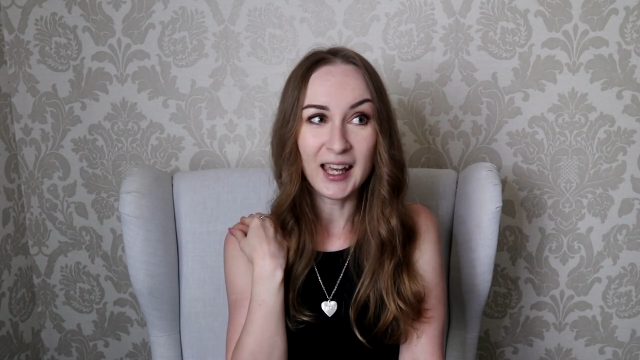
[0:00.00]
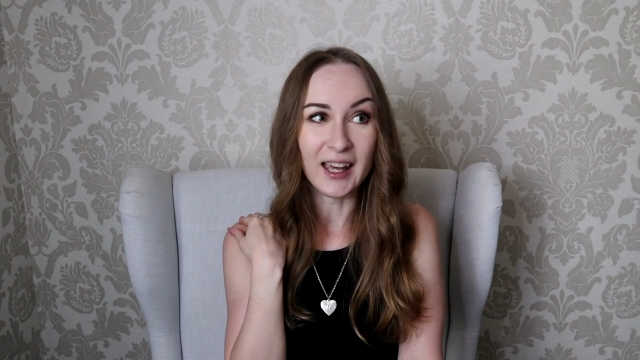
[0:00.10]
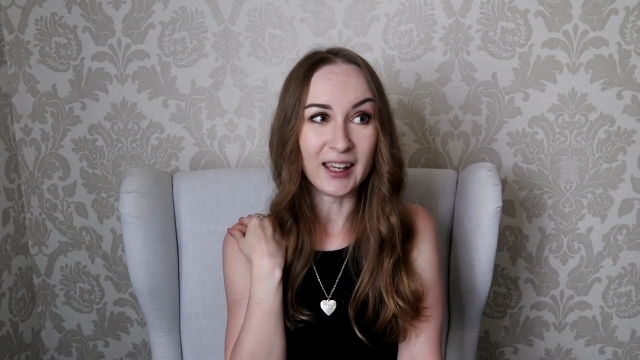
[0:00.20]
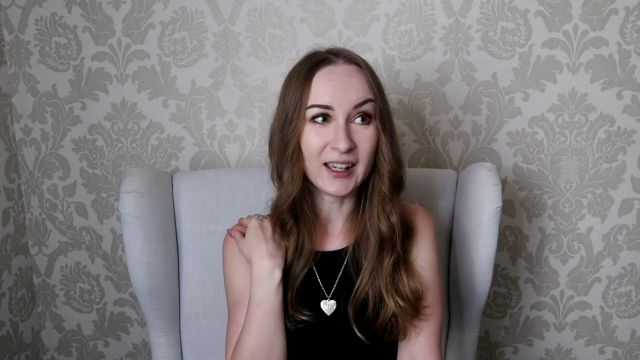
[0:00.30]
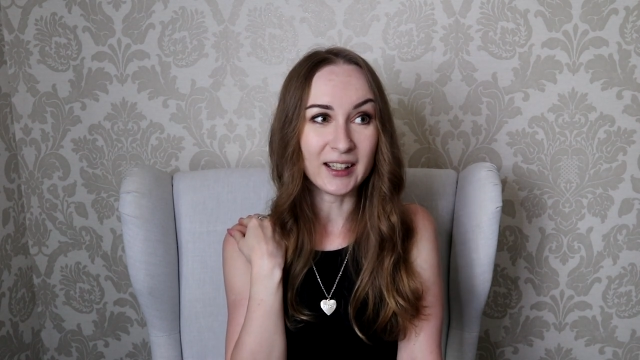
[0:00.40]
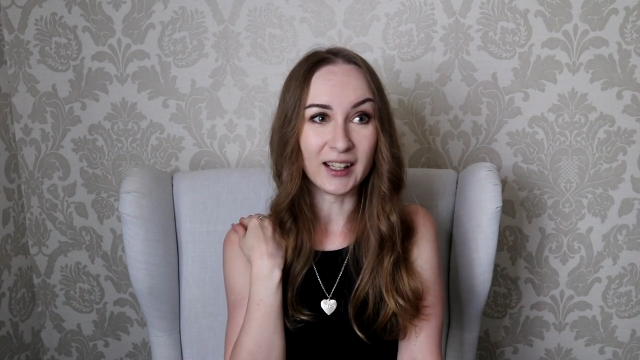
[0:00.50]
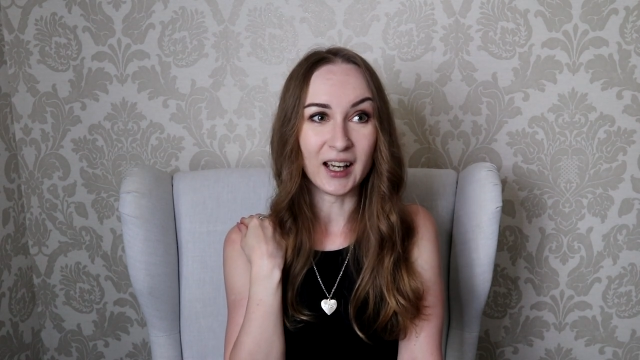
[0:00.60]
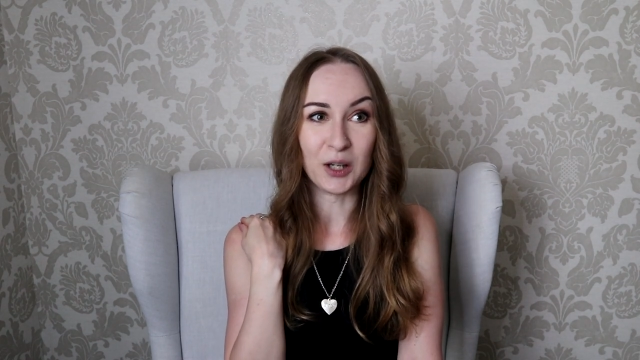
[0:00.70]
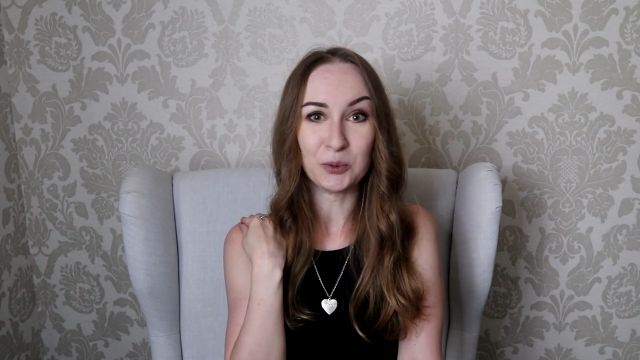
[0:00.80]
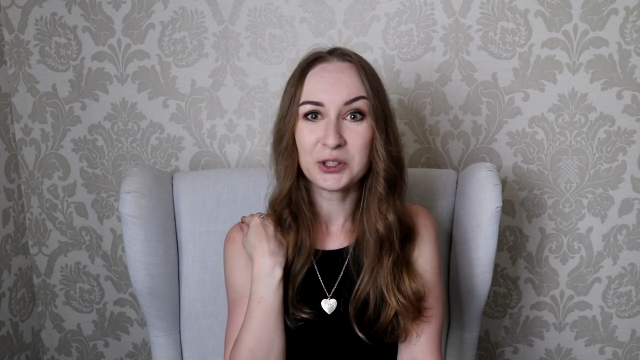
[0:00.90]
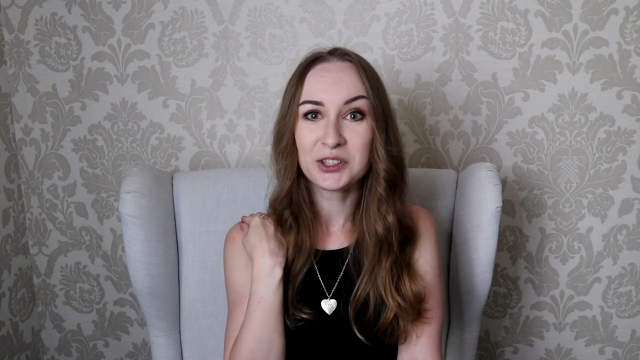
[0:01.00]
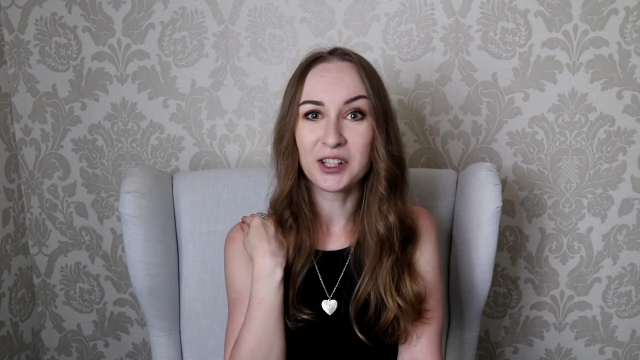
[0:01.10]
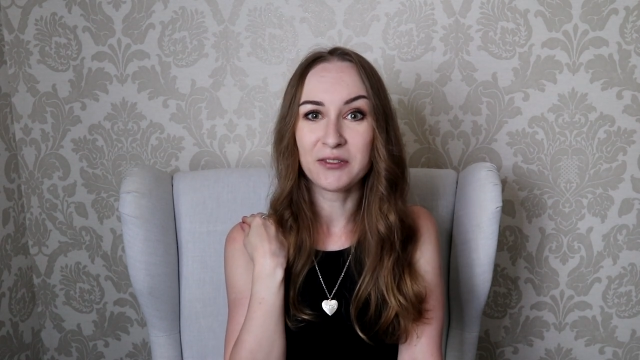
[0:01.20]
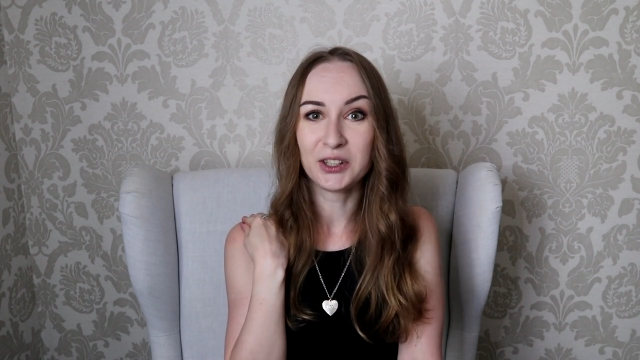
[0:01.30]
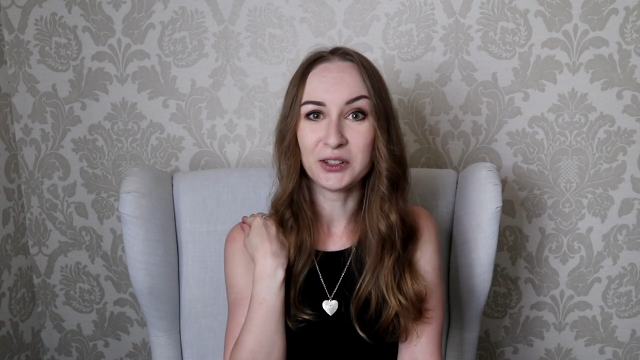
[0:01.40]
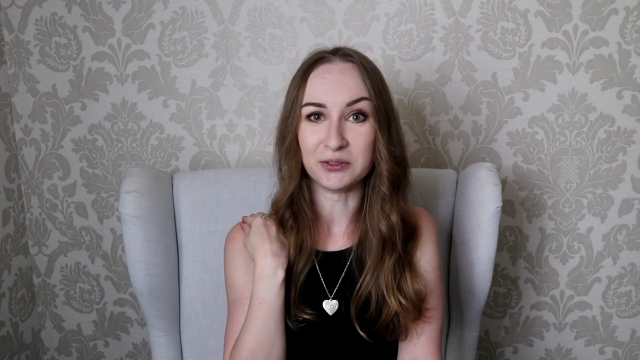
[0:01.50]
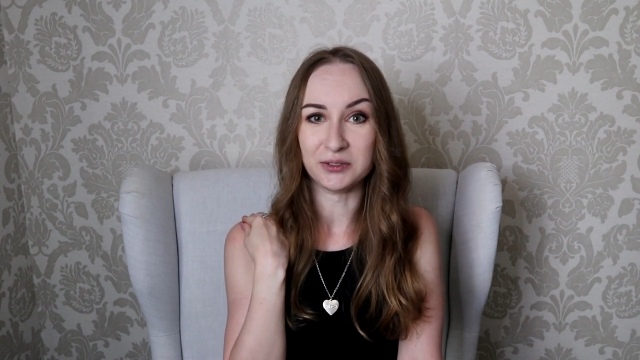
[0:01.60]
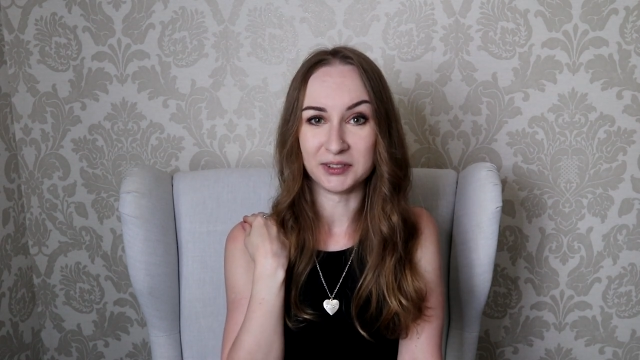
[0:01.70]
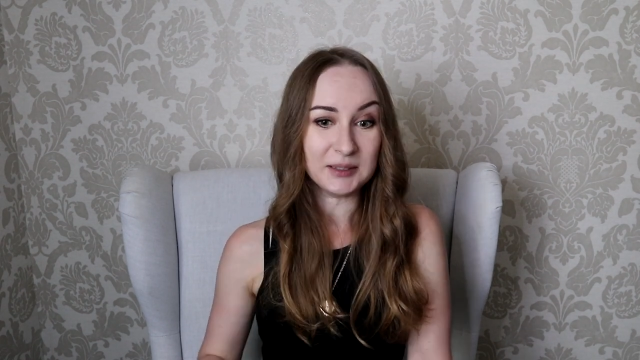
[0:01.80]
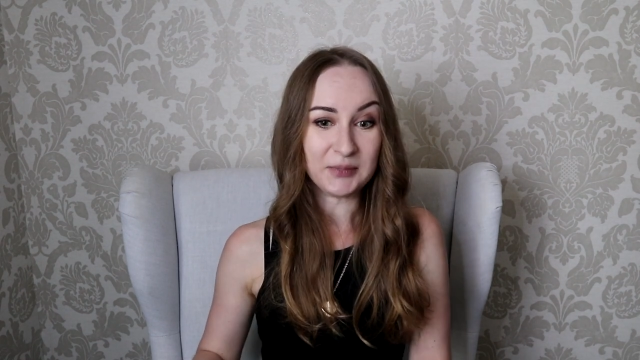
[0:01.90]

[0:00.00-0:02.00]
Again, I wouldn't have known.